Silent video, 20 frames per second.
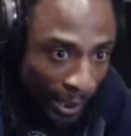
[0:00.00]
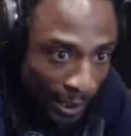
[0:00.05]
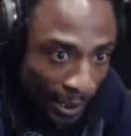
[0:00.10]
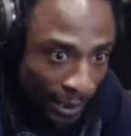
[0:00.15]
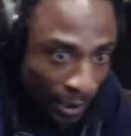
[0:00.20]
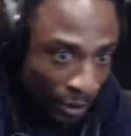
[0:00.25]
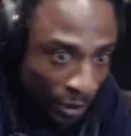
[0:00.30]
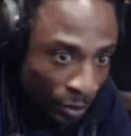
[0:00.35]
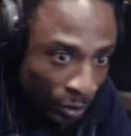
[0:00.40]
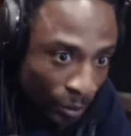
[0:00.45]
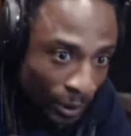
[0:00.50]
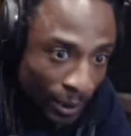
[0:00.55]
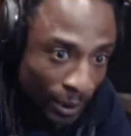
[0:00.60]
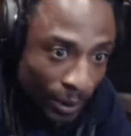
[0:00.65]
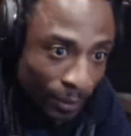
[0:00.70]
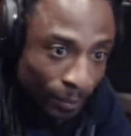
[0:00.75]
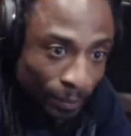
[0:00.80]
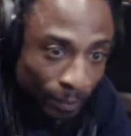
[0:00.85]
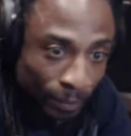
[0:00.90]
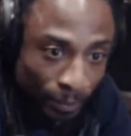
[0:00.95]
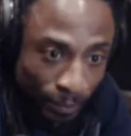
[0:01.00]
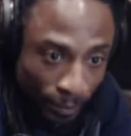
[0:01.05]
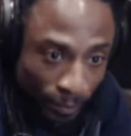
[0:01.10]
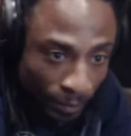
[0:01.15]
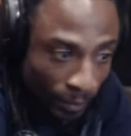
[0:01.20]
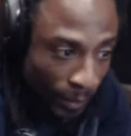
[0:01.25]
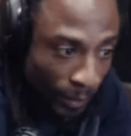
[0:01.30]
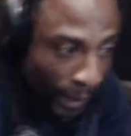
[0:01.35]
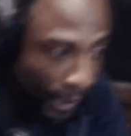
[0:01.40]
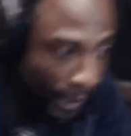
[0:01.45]
interest,
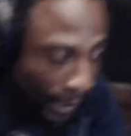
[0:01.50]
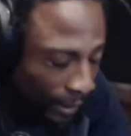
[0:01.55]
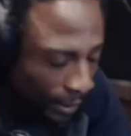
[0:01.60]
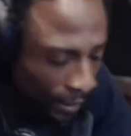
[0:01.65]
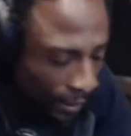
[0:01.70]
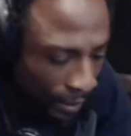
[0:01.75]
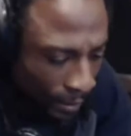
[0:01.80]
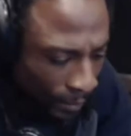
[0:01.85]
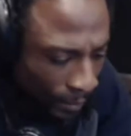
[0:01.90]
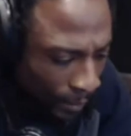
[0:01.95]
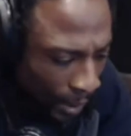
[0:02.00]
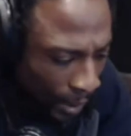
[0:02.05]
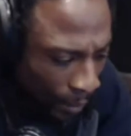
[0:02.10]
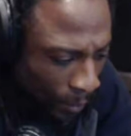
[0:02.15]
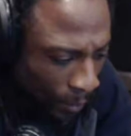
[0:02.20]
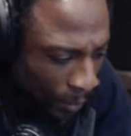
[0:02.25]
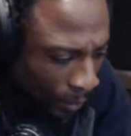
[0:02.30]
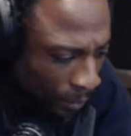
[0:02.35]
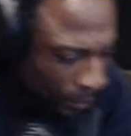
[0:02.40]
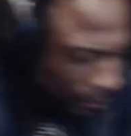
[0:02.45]
and I won't